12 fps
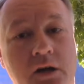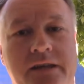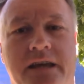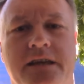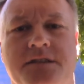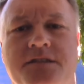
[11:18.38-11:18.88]

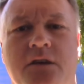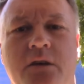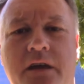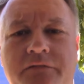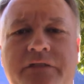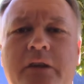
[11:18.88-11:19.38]
Okay, so
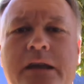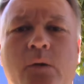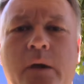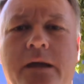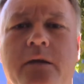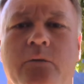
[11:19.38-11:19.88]
a very
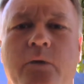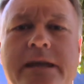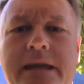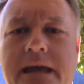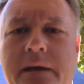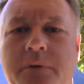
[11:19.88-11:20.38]
quick
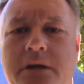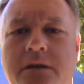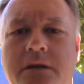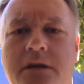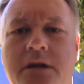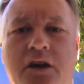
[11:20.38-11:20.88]
recap.
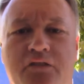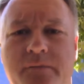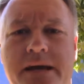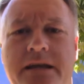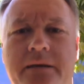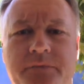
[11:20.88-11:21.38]
I've
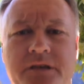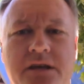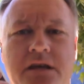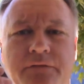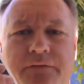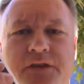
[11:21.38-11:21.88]
made up
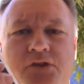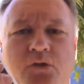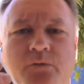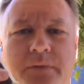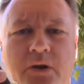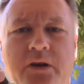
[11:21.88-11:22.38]
the
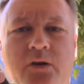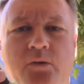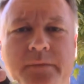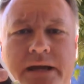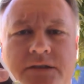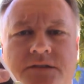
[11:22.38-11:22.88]
official Miracle
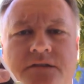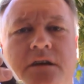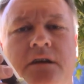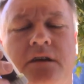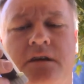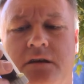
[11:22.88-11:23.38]
Max
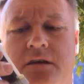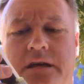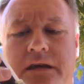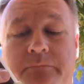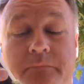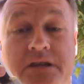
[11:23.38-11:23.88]

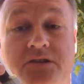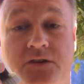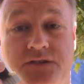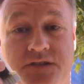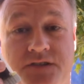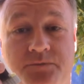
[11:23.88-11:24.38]
uh,
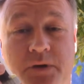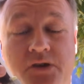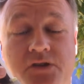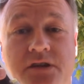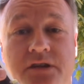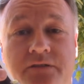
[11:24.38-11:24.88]
Mentos
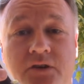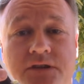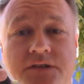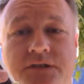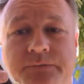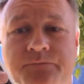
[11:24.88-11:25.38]
dispersion
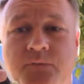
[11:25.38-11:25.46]
device.